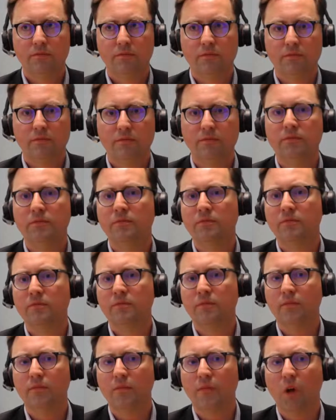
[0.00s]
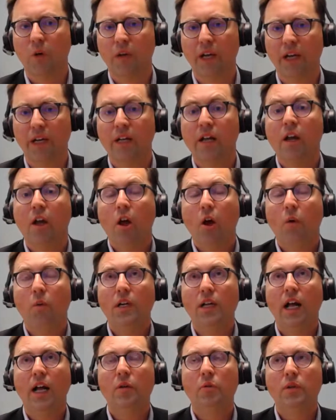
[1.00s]
Mhm. Okay.
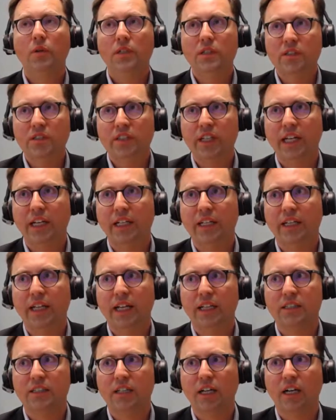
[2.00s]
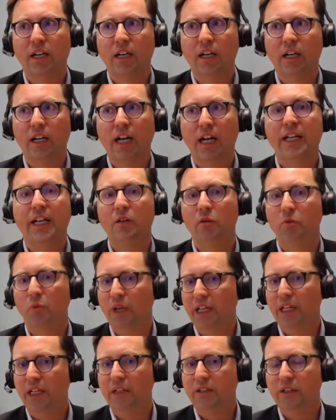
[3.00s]
Well, I will say that again,
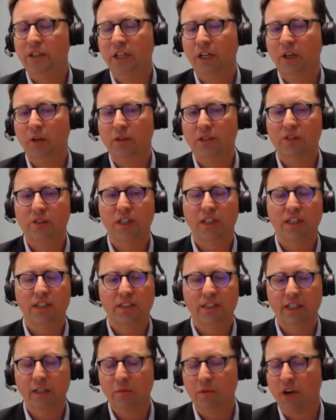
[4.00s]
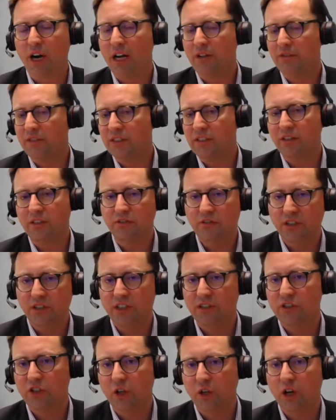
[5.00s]
as the demographics of the
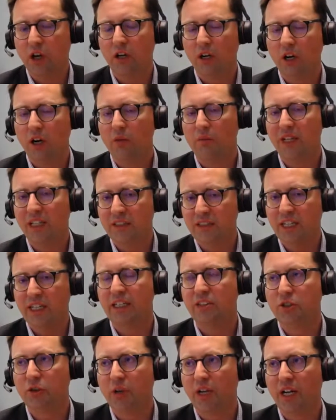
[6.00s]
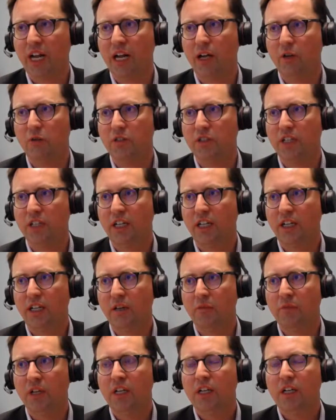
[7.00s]
funds are being taken into account,
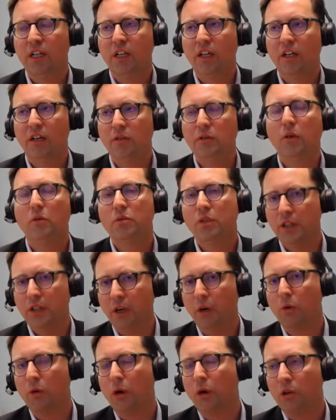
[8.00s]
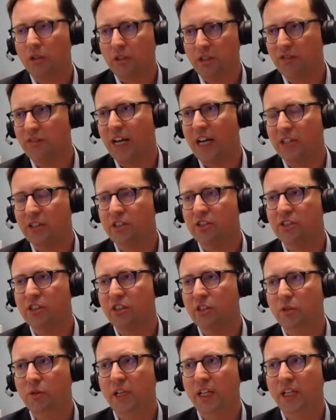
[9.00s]
or all of the factors,
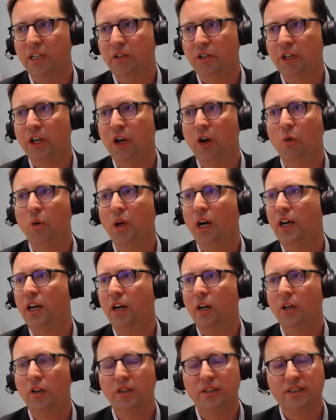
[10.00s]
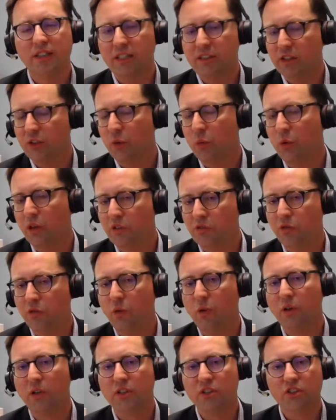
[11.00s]
including the size of the
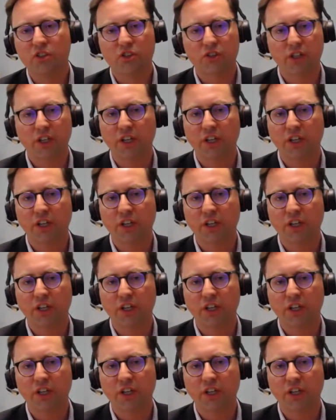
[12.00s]
workforce,